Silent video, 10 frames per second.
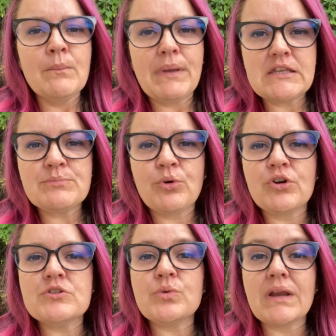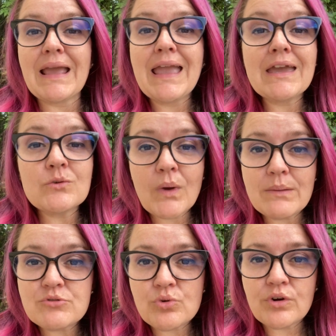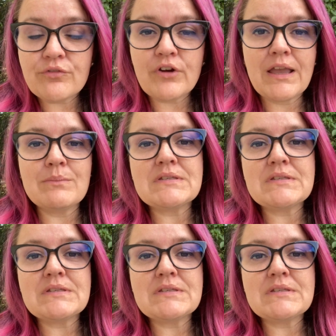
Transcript: baseboards, we're going to hand wipe door frames,